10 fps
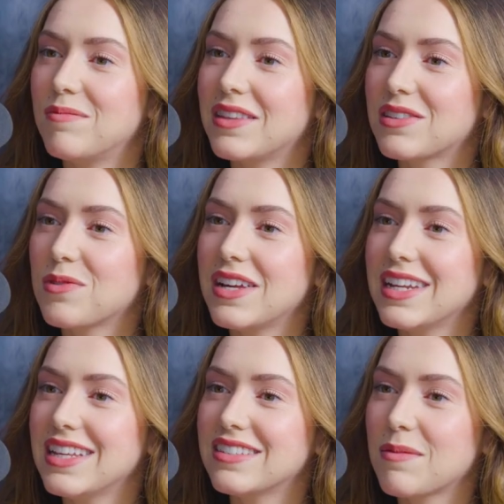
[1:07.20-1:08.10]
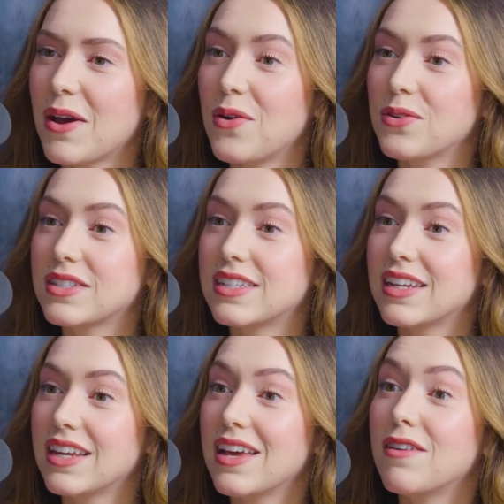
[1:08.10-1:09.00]
This one is about
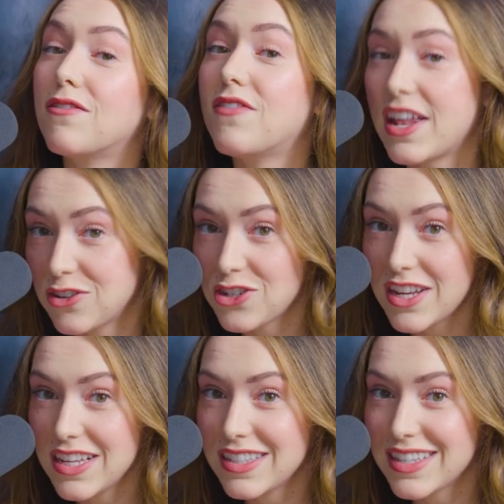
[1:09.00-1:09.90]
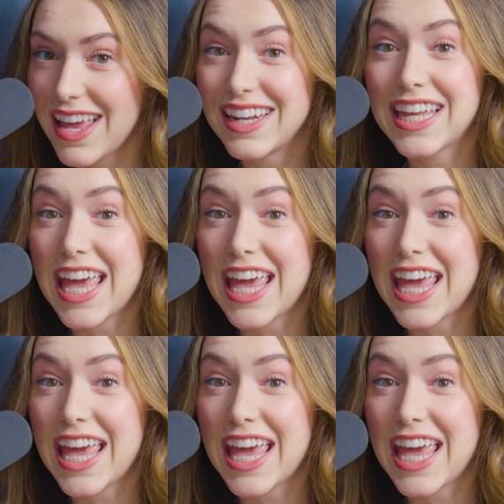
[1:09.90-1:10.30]
fetishes and